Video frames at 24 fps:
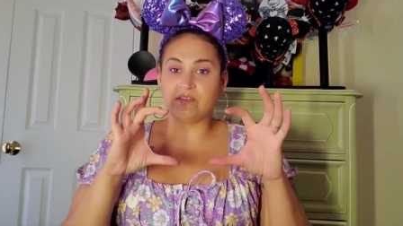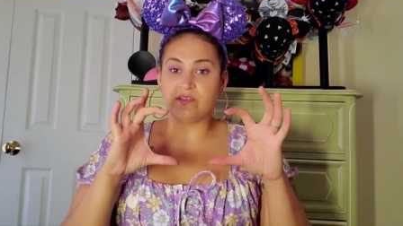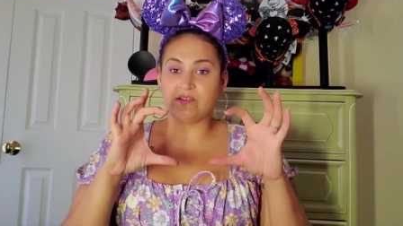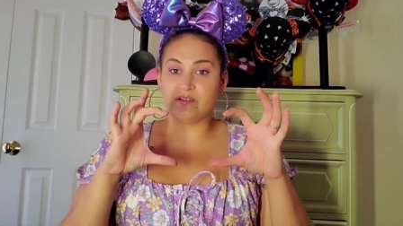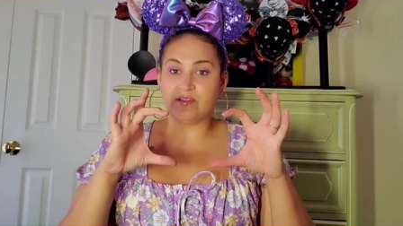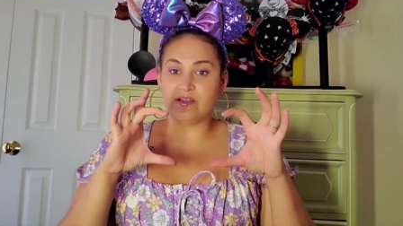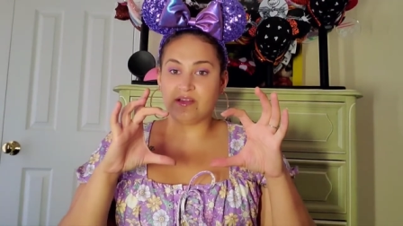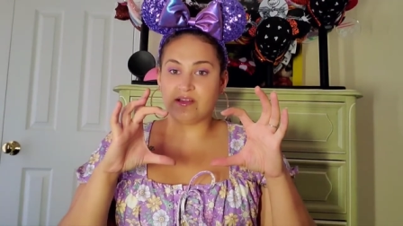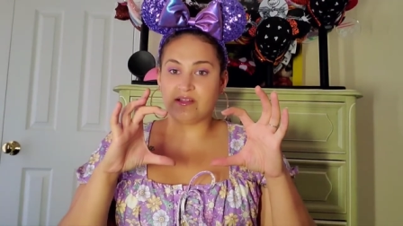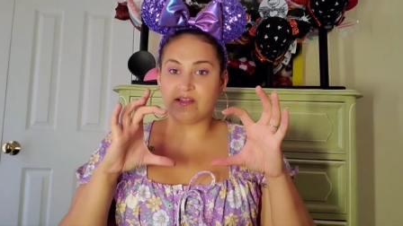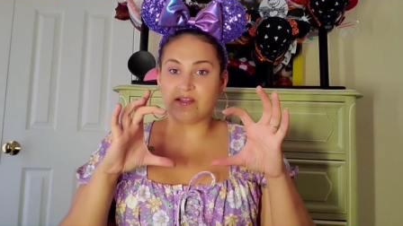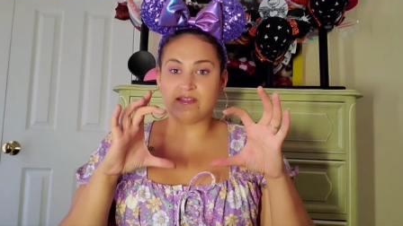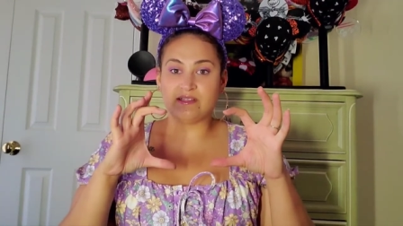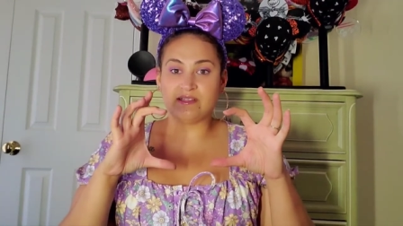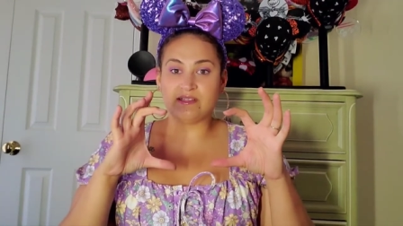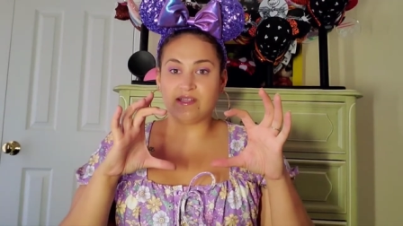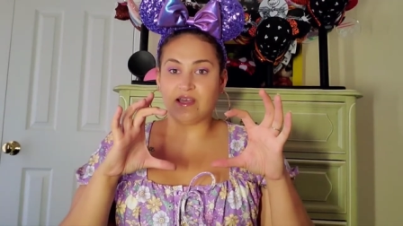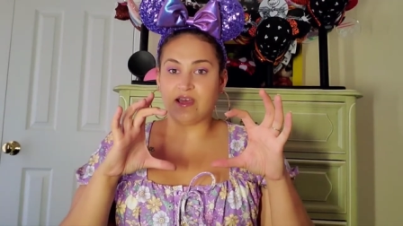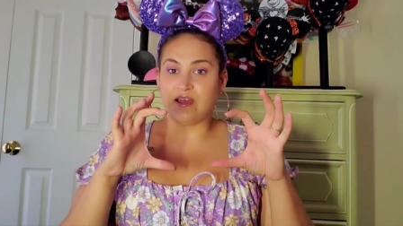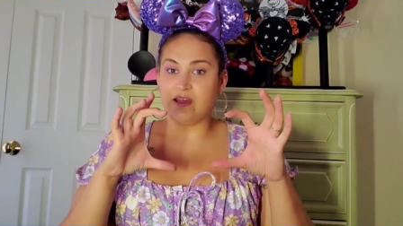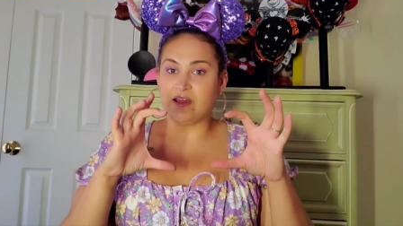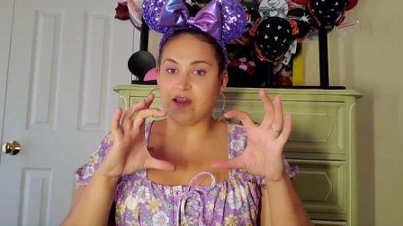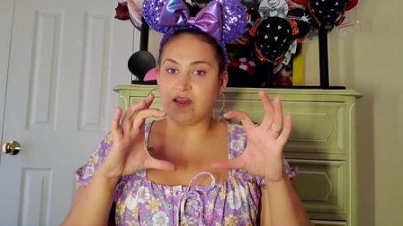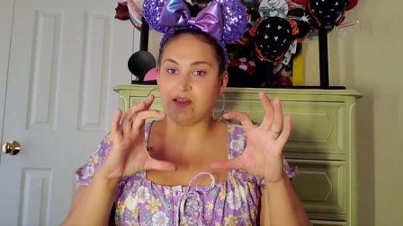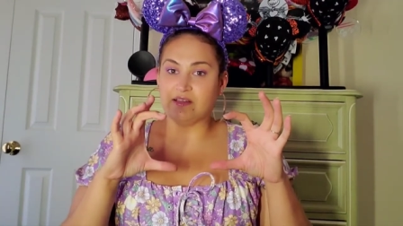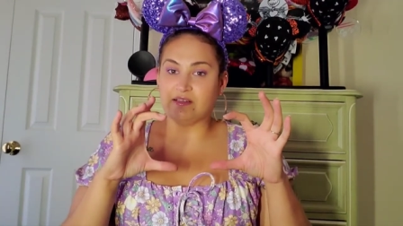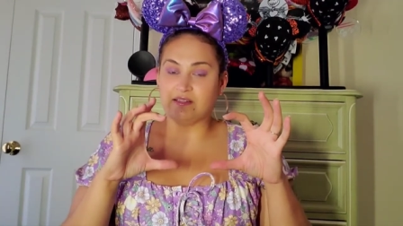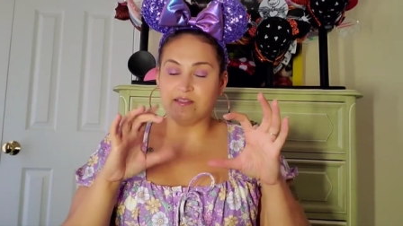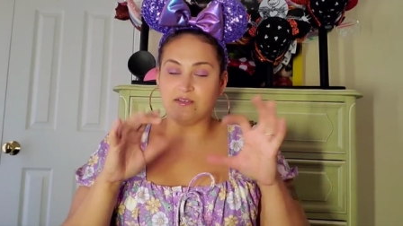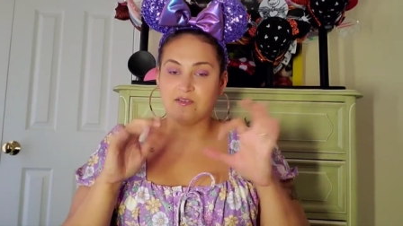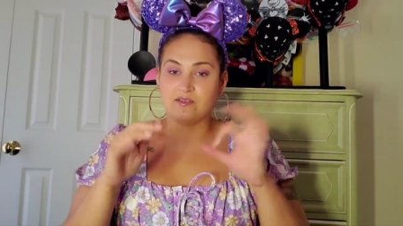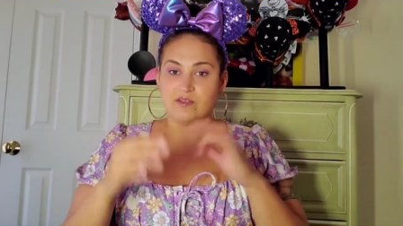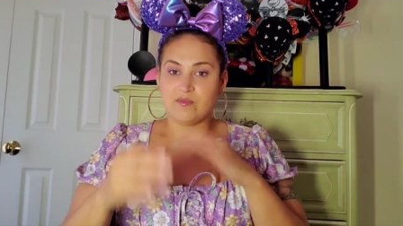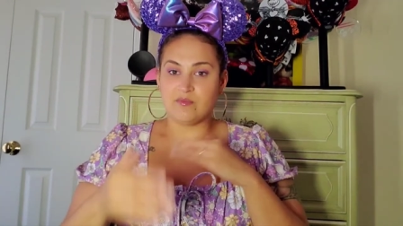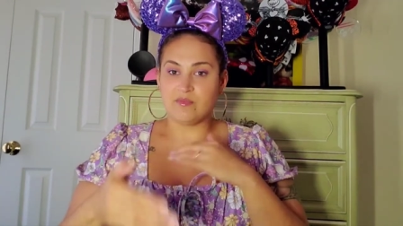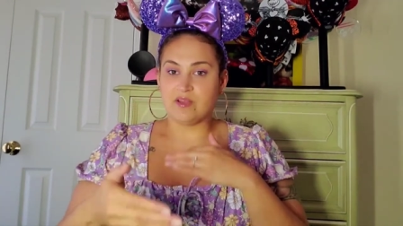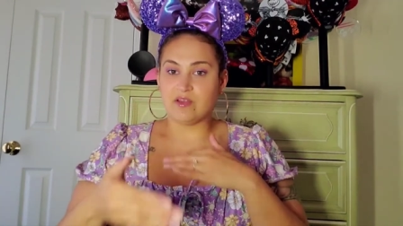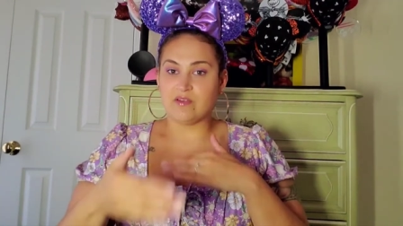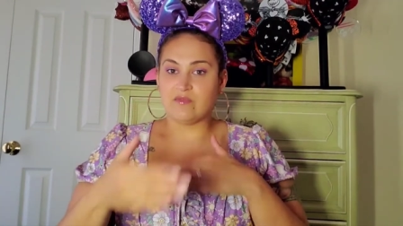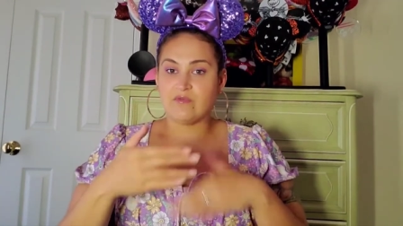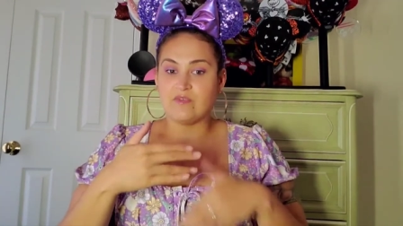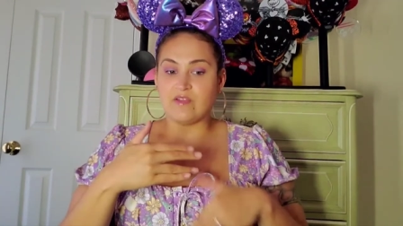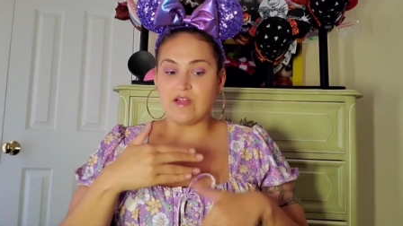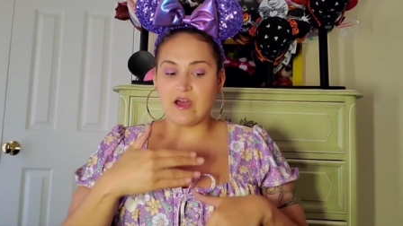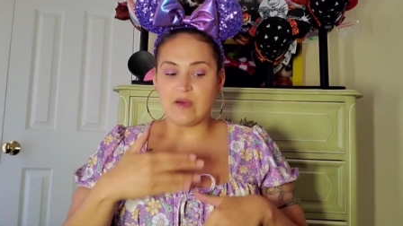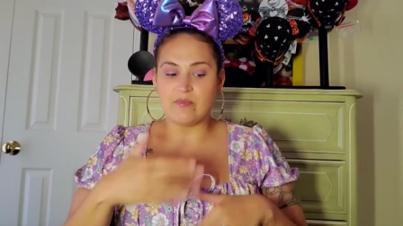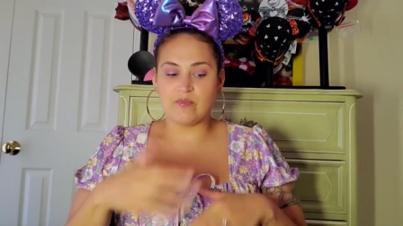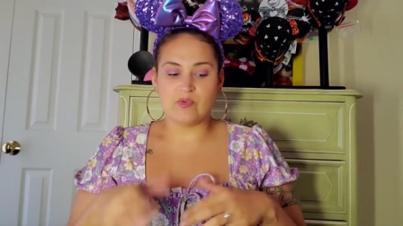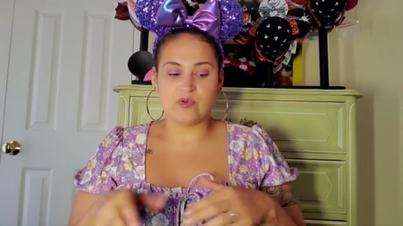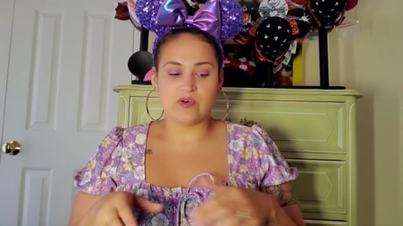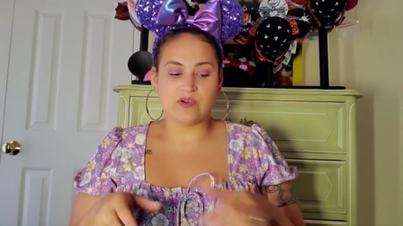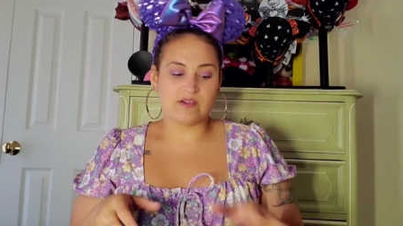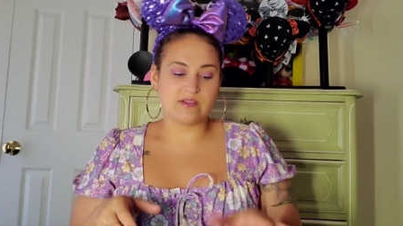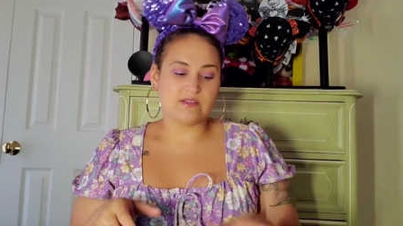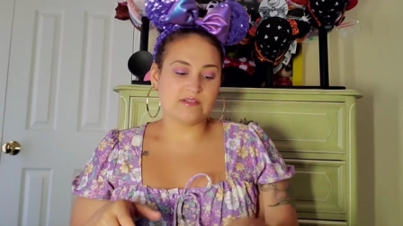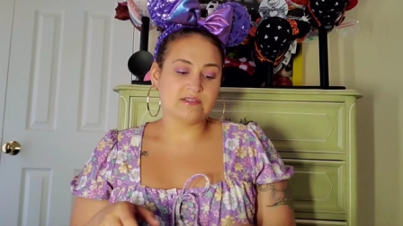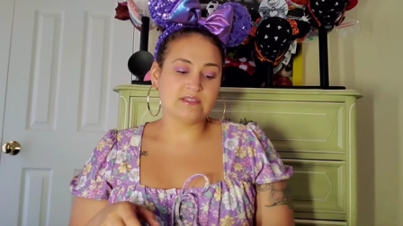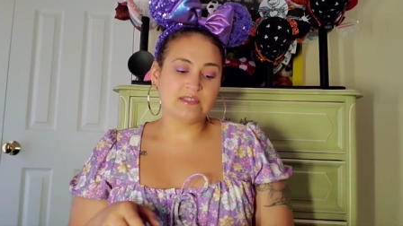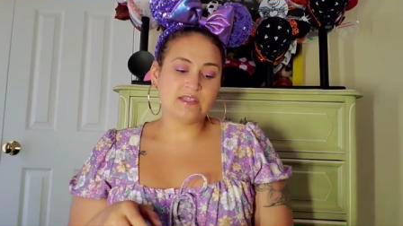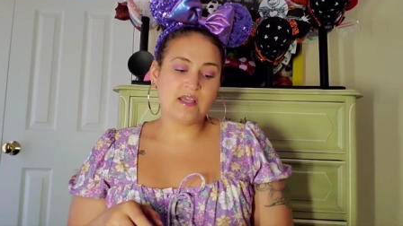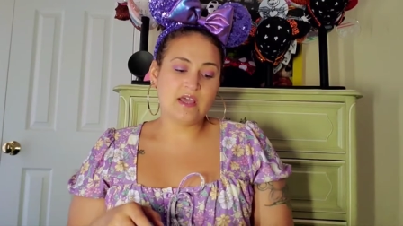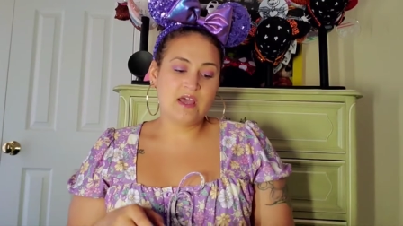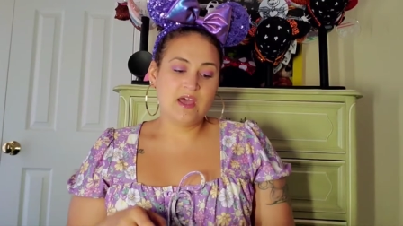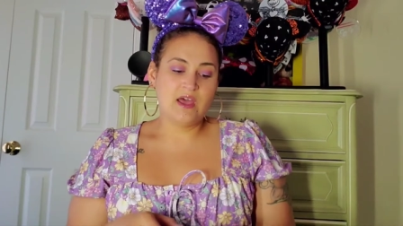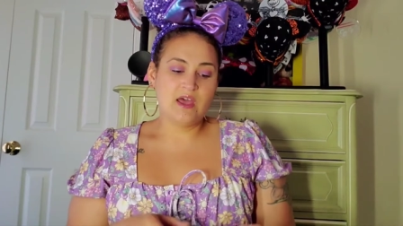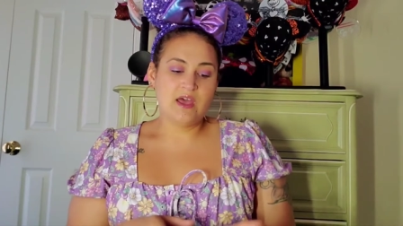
They're like this size. They're the big flap ones.